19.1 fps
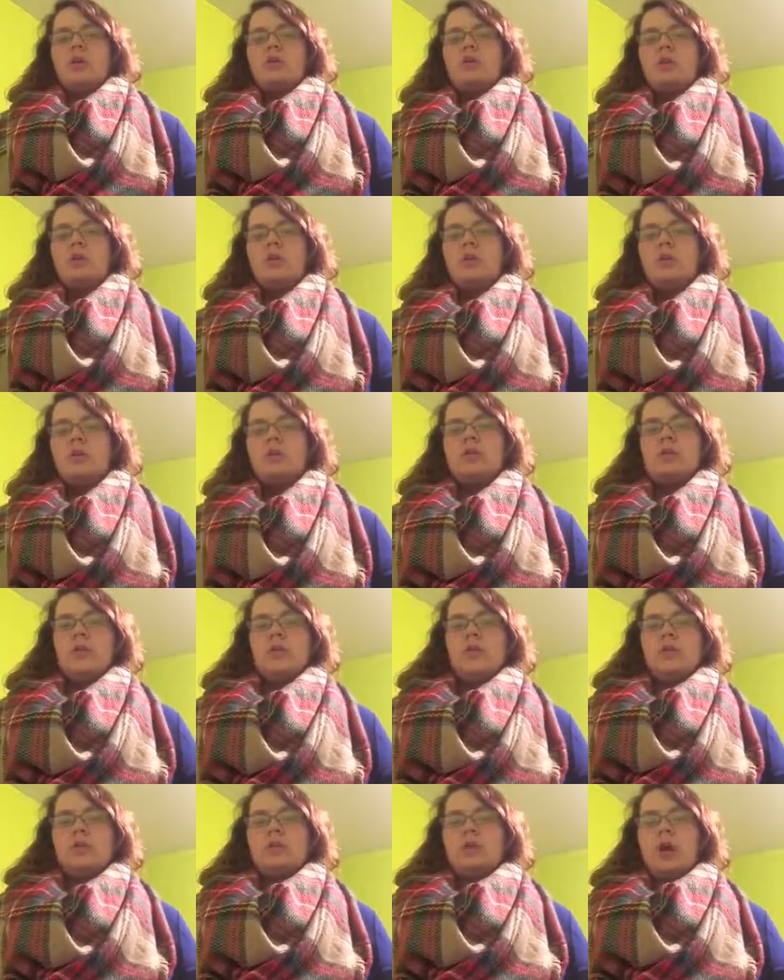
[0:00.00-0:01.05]
Students
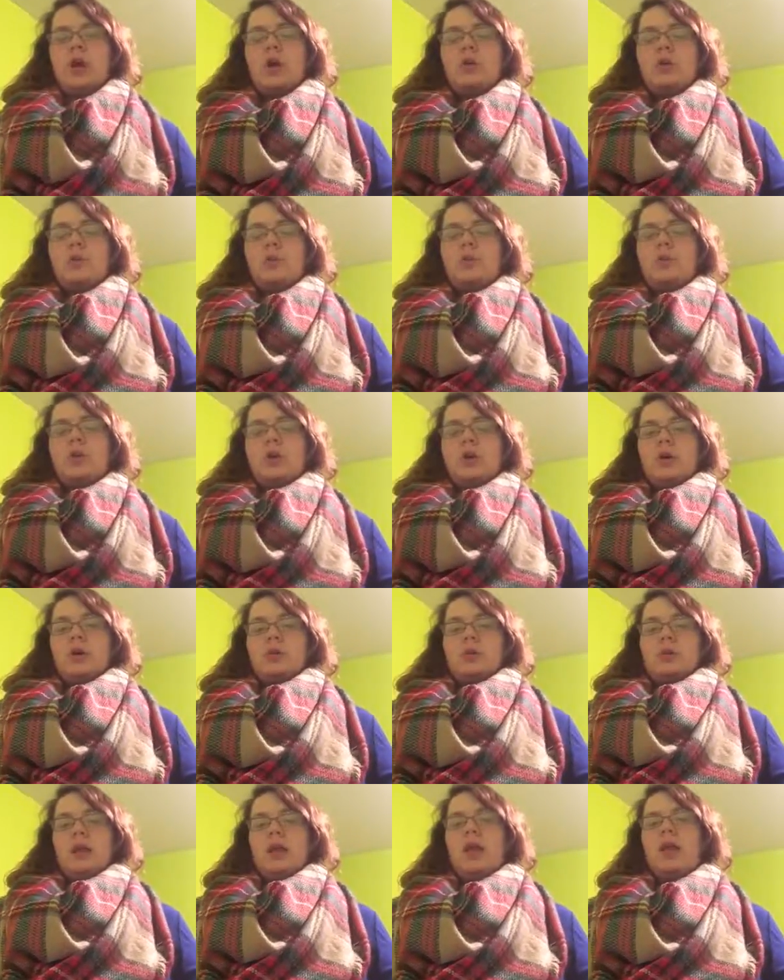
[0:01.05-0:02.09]
will turn to
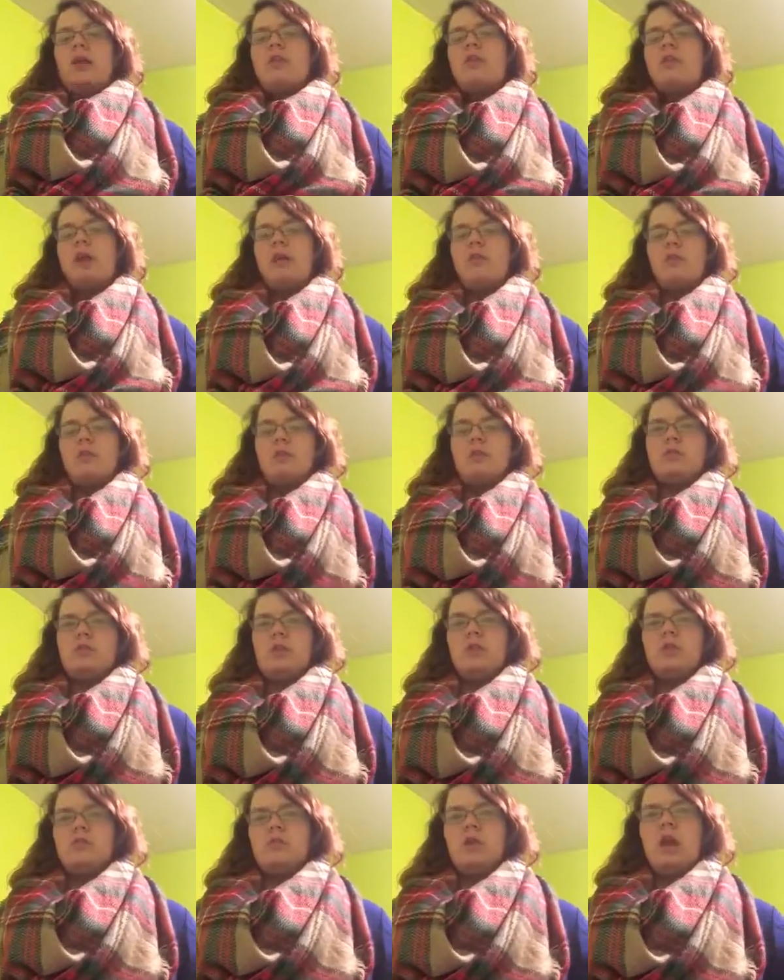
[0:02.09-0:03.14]
books, internet
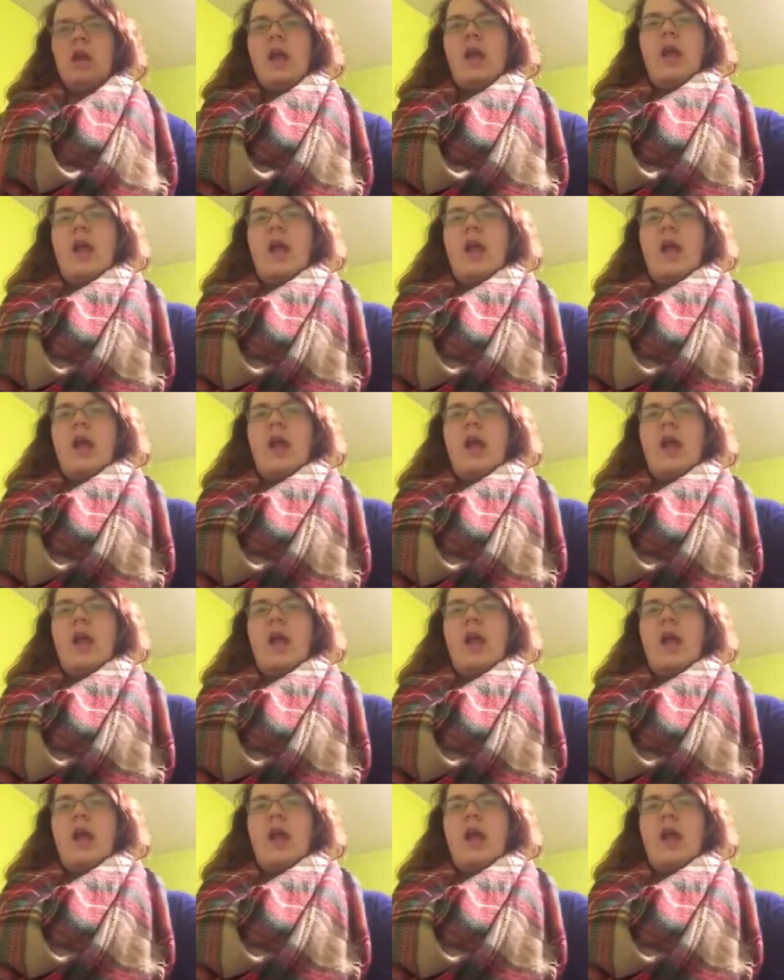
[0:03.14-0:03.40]
research,